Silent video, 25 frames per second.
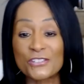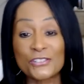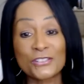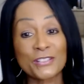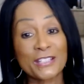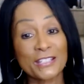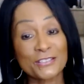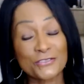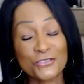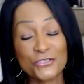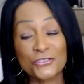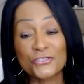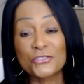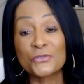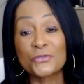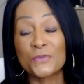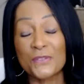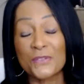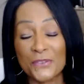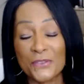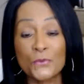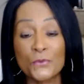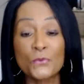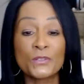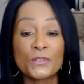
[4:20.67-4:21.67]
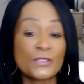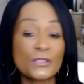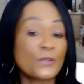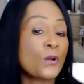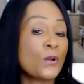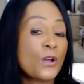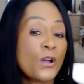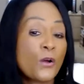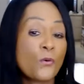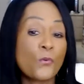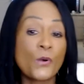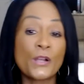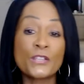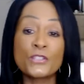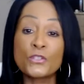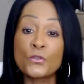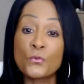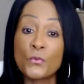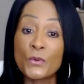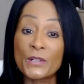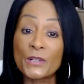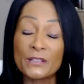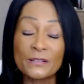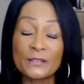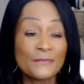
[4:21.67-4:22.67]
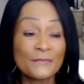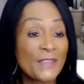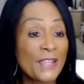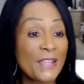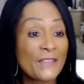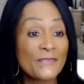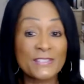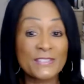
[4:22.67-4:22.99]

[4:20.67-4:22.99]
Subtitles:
You get to do with it what you will.